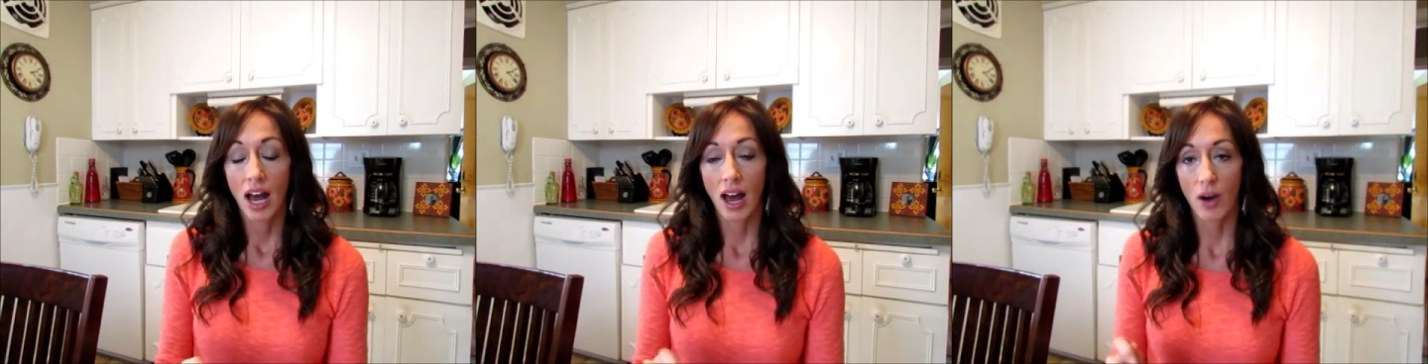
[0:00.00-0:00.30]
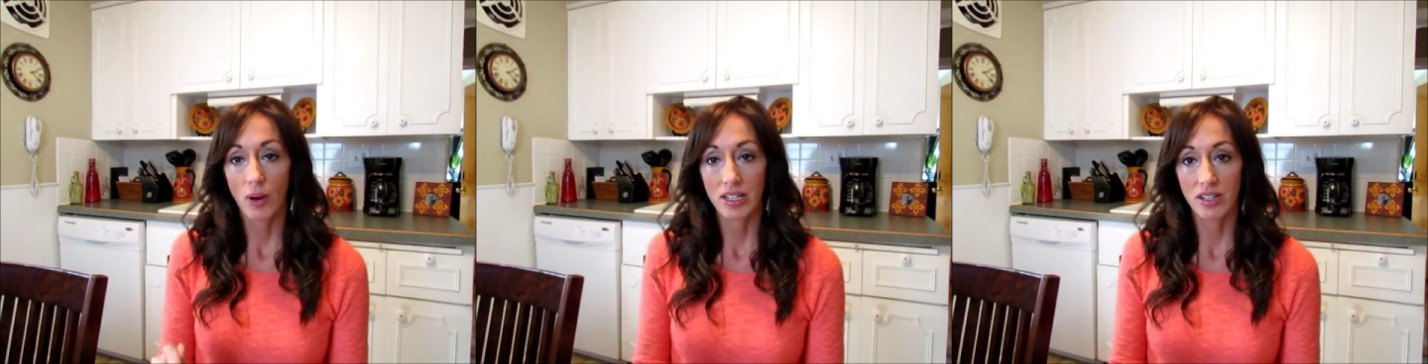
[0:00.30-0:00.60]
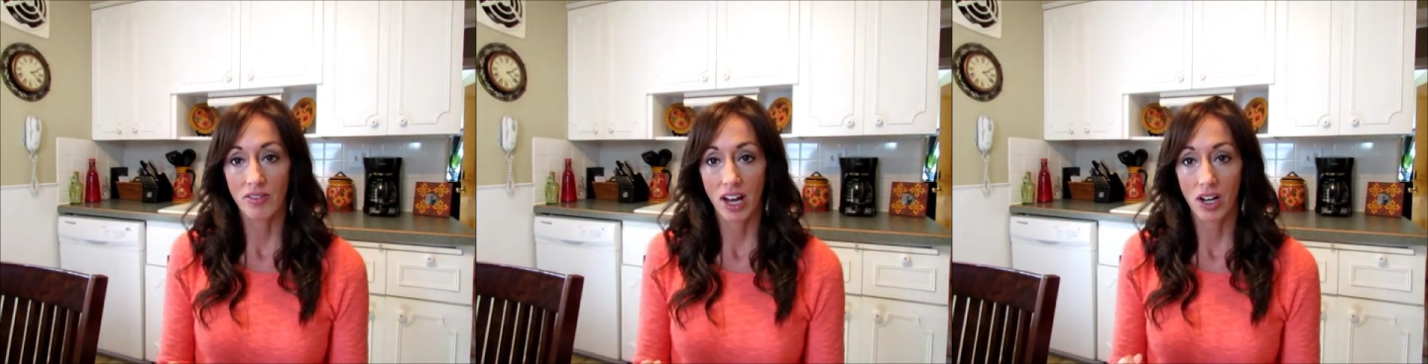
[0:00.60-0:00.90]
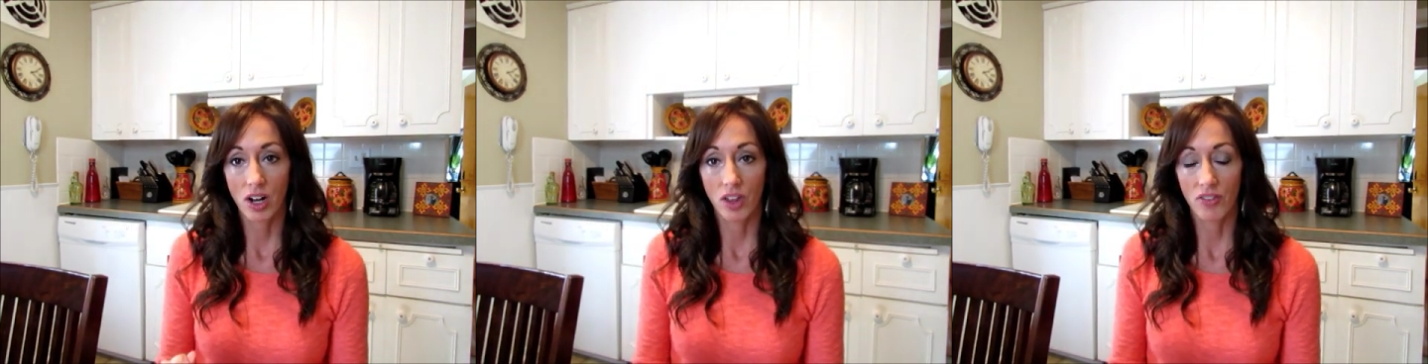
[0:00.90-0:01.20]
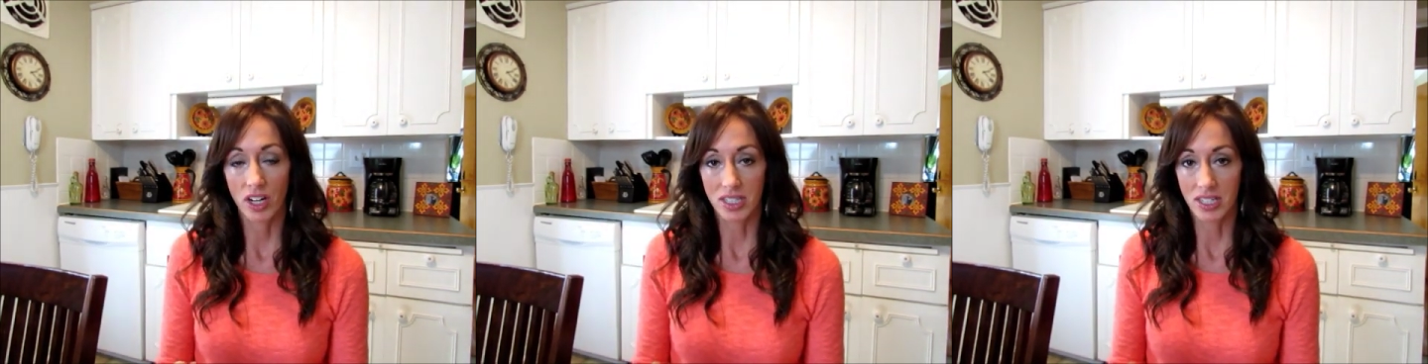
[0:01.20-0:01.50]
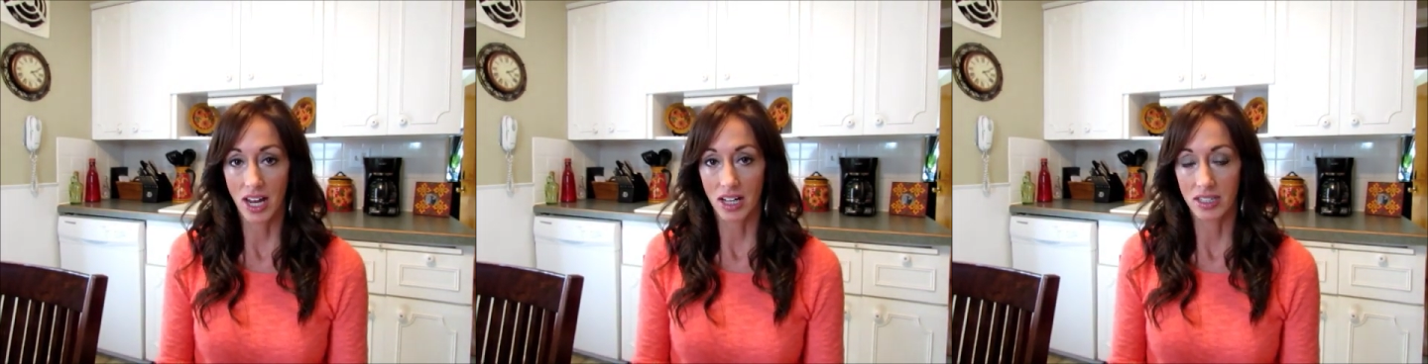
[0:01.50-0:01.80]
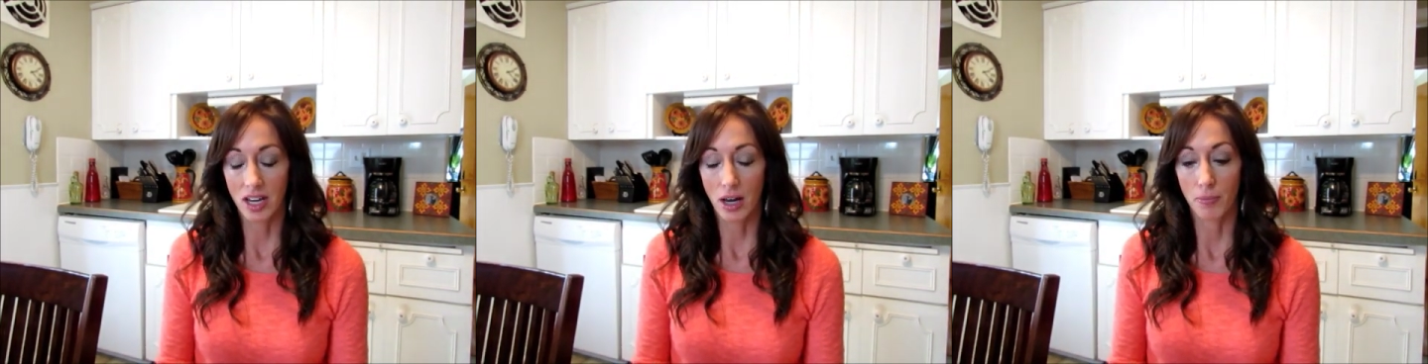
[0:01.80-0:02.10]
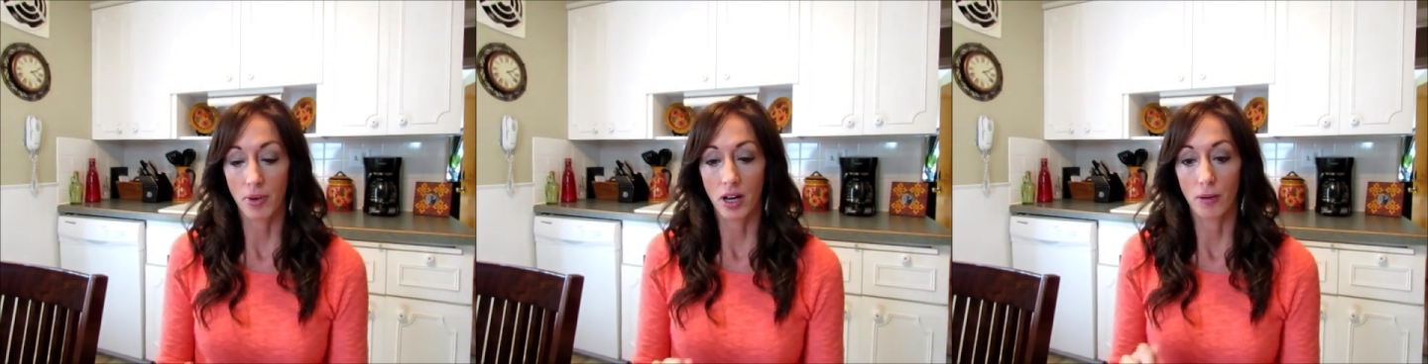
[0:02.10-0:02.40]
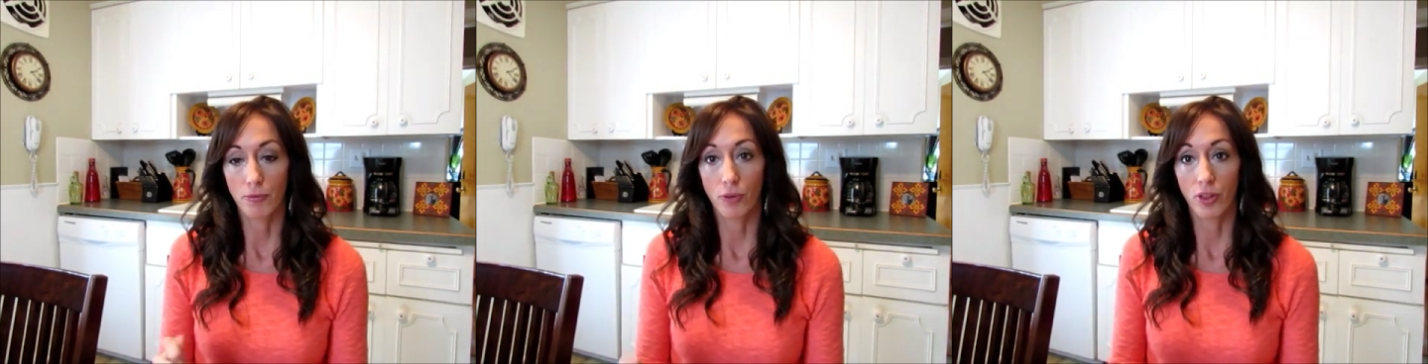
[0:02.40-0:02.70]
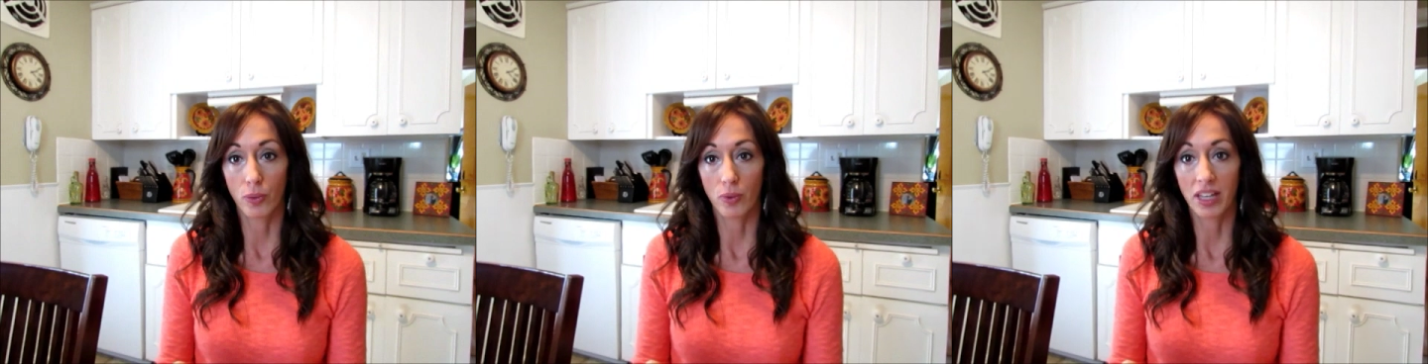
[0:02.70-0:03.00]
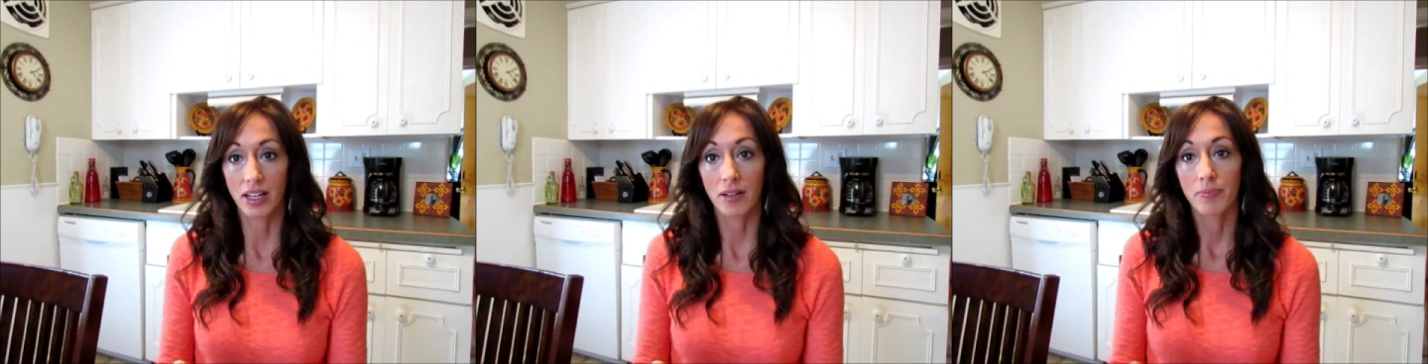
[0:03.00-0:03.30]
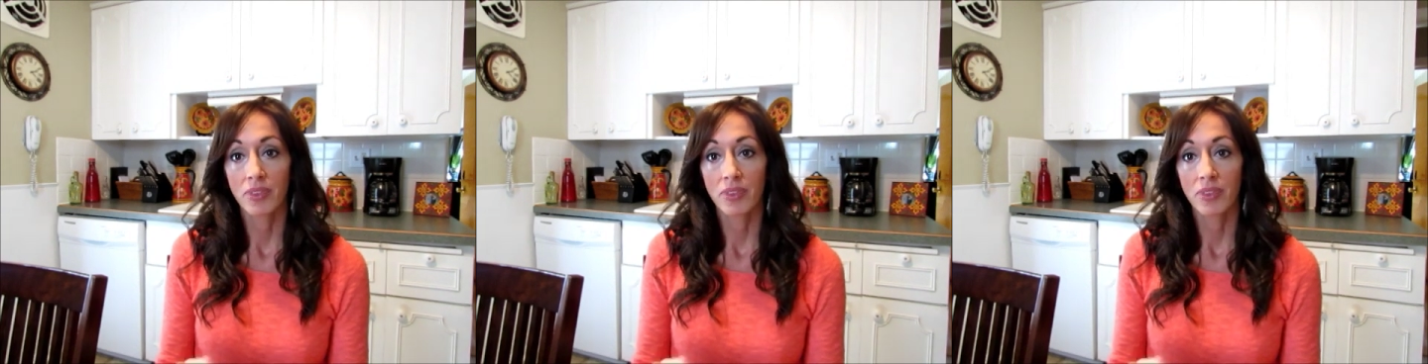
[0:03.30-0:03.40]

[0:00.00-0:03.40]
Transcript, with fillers: how I divide all of our snacks up um, for the week